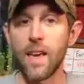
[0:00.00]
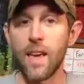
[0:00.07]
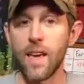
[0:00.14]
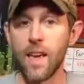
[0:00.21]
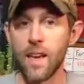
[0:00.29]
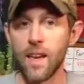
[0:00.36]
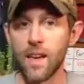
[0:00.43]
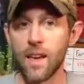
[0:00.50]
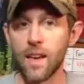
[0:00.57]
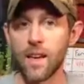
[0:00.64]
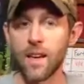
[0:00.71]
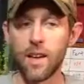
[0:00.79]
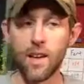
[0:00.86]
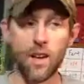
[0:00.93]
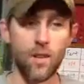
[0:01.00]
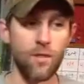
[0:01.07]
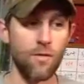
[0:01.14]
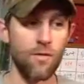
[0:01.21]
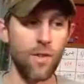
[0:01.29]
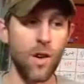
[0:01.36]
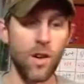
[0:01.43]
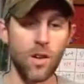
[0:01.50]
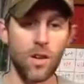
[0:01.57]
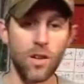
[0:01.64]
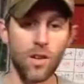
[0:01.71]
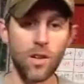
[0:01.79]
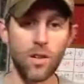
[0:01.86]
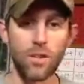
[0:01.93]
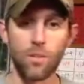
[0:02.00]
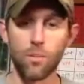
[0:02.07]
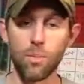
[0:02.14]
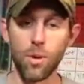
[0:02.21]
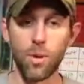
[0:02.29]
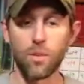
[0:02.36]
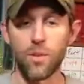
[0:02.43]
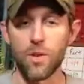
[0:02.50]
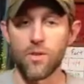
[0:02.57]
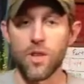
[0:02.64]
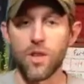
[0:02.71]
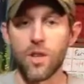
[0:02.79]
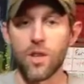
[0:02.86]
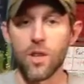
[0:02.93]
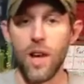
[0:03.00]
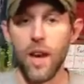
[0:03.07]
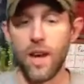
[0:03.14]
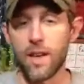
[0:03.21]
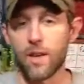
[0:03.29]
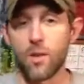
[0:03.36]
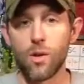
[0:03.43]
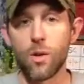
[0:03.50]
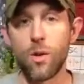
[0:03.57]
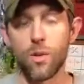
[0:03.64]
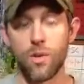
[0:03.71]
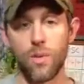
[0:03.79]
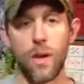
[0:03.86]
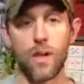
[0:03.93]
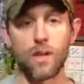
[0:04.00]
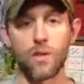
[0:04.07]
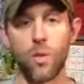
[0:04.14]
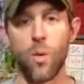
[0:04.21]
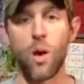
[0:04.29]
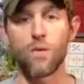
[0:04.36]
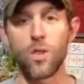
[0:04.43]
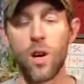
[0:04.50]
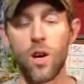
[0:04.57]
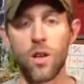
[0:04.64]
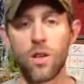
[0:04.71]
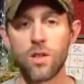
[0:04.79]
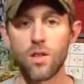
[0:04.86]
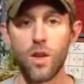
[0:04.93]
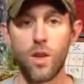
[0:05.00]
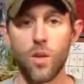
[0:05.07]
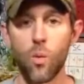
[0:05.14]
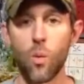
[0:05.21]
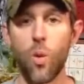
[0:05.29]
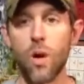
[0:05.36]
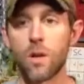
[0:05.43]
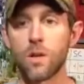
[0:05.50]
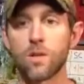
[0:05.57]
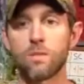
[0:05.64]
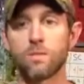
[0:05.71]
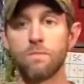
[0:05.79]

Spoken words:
ick, fungal, boom, the fish could die. You can go spend $12 on one,